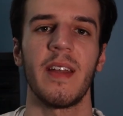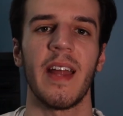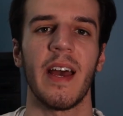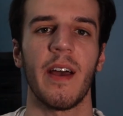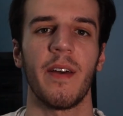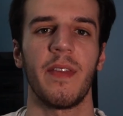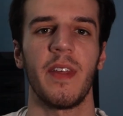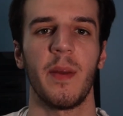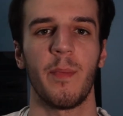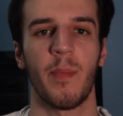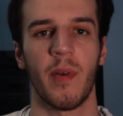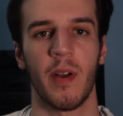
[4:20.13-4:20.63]

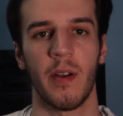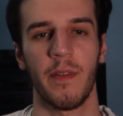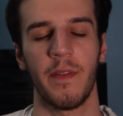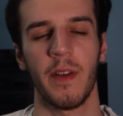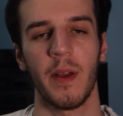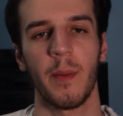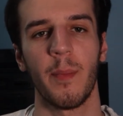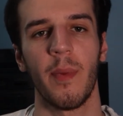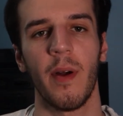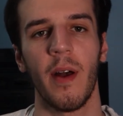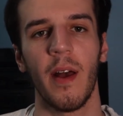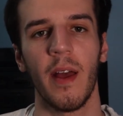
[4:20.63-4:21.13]
Now, the
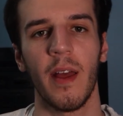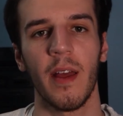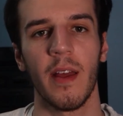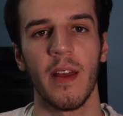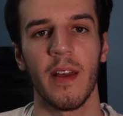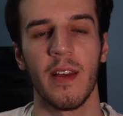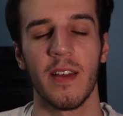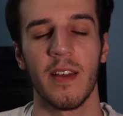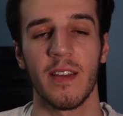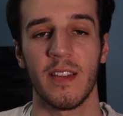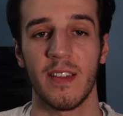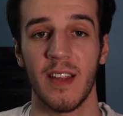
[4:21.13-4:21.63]
perfect
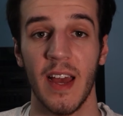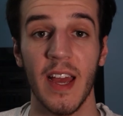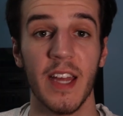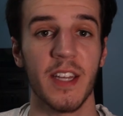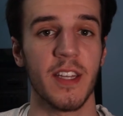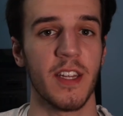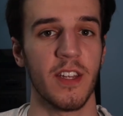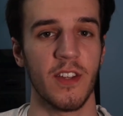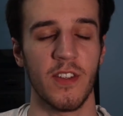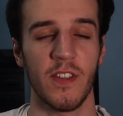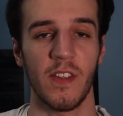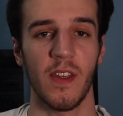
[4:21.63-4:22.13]
putt,
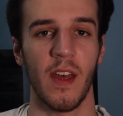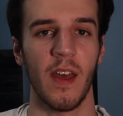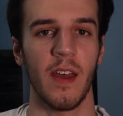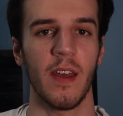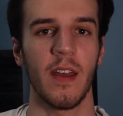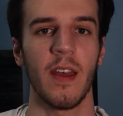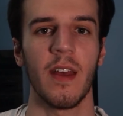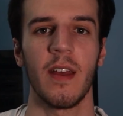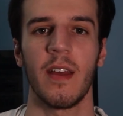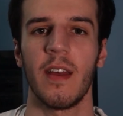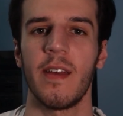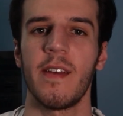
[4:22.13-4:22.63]
scientists say,
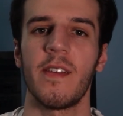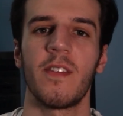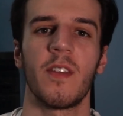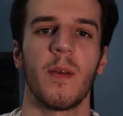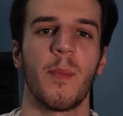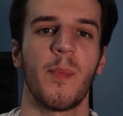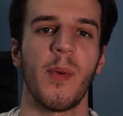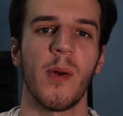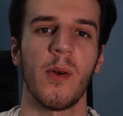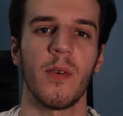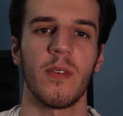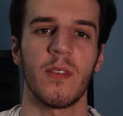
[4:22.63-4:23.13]
is
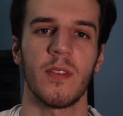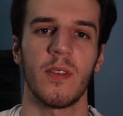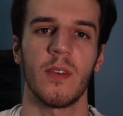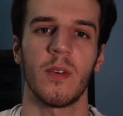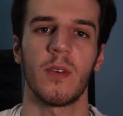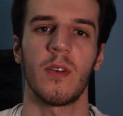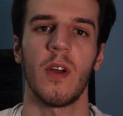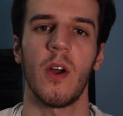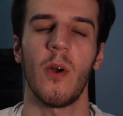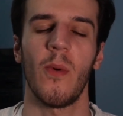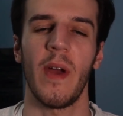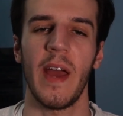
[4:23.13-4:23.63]
supposed to
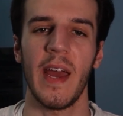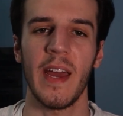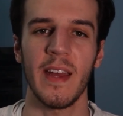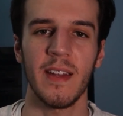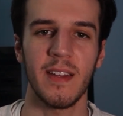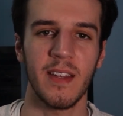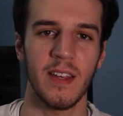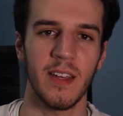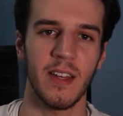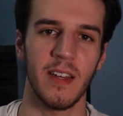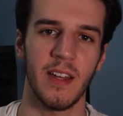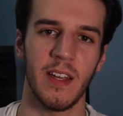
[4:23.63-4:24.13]
go
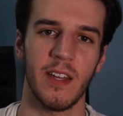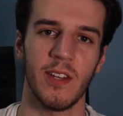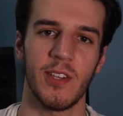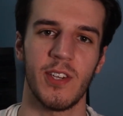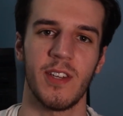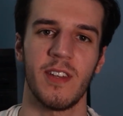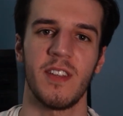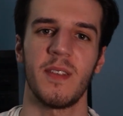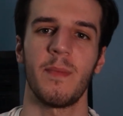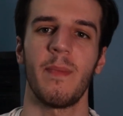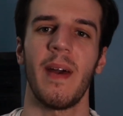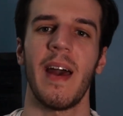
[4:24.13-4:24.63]
18
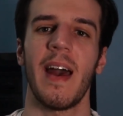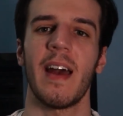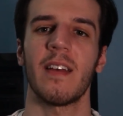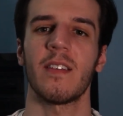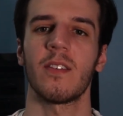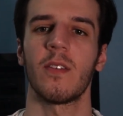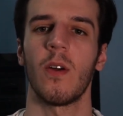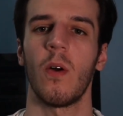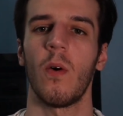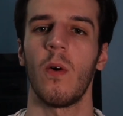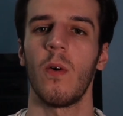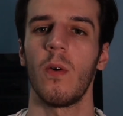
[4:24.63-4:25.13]
inches past
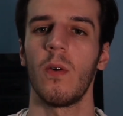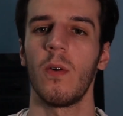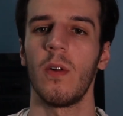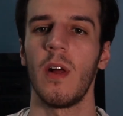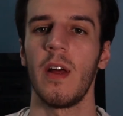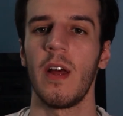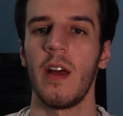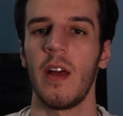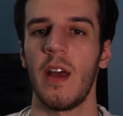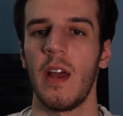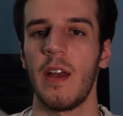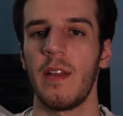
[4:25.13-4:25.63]
the hole,
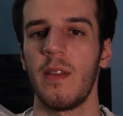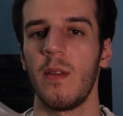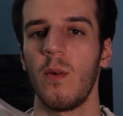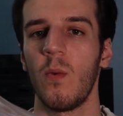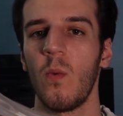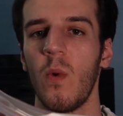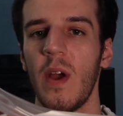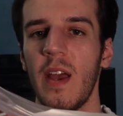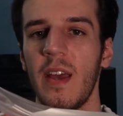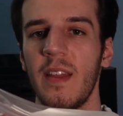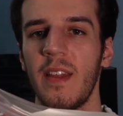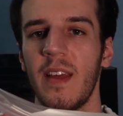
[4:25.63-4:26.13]
and the
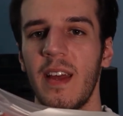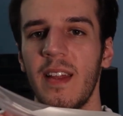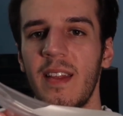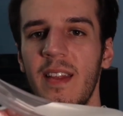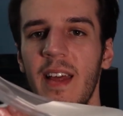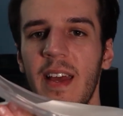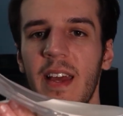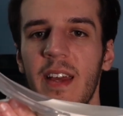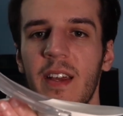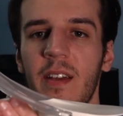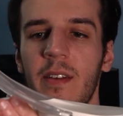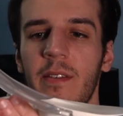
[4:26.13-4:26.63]
way that
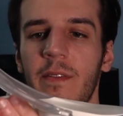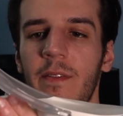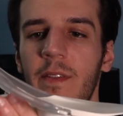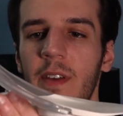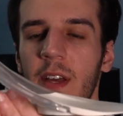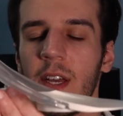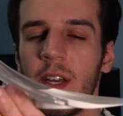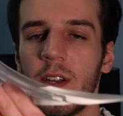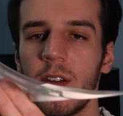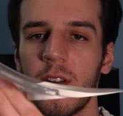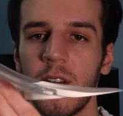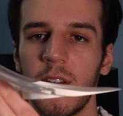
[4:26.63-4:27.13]
they
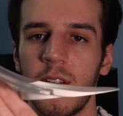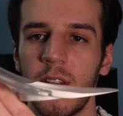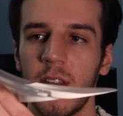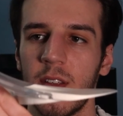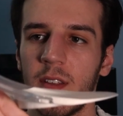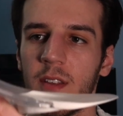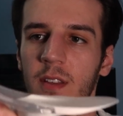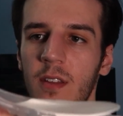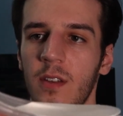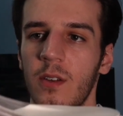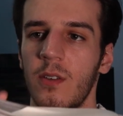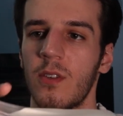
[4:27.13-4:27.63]
configured
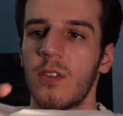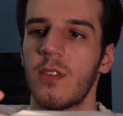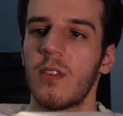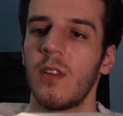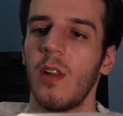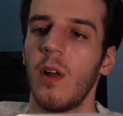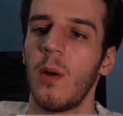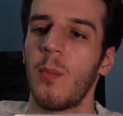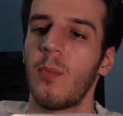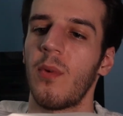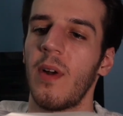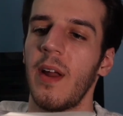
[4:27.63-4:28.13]
this little
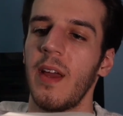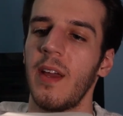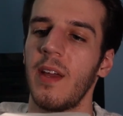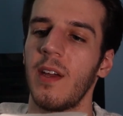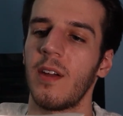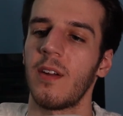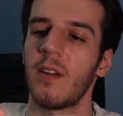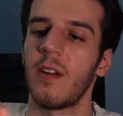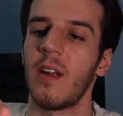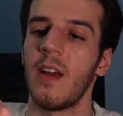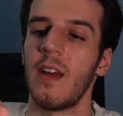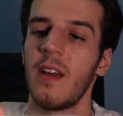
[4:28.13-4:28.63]
slope right
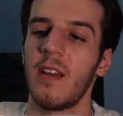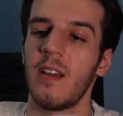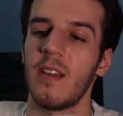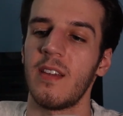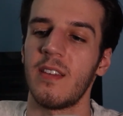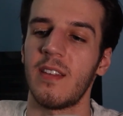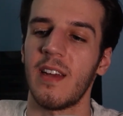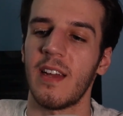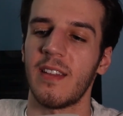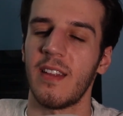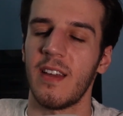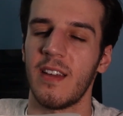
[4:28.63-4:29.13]
here is
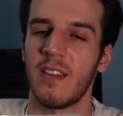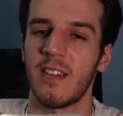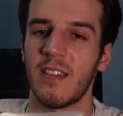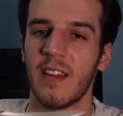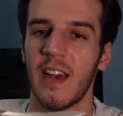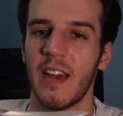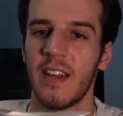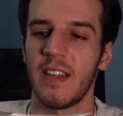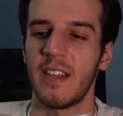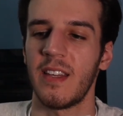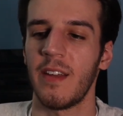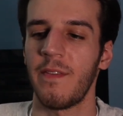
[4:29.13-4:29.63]
that they
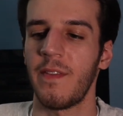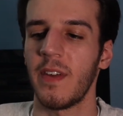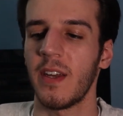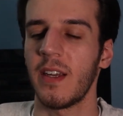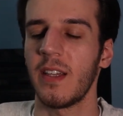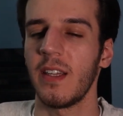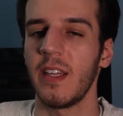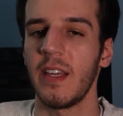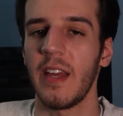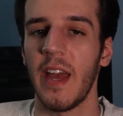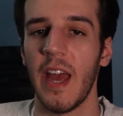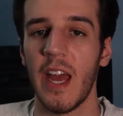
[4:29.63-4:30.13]

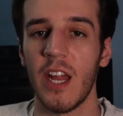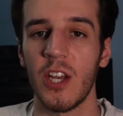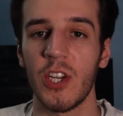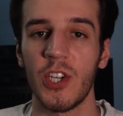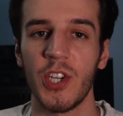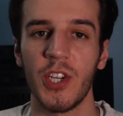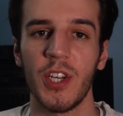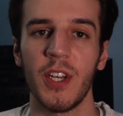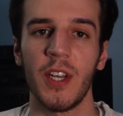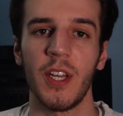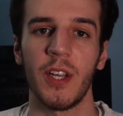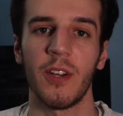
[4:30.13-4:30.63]
scientifically
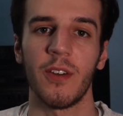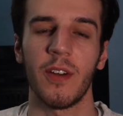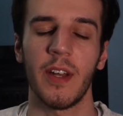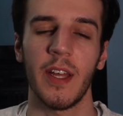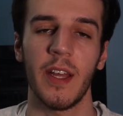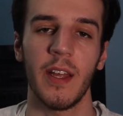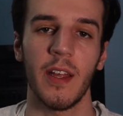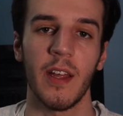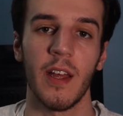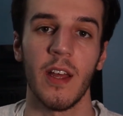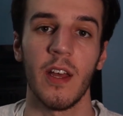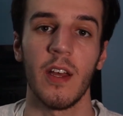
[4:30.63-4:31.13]
engineered
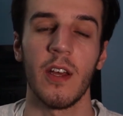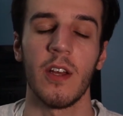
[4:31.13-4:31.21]
it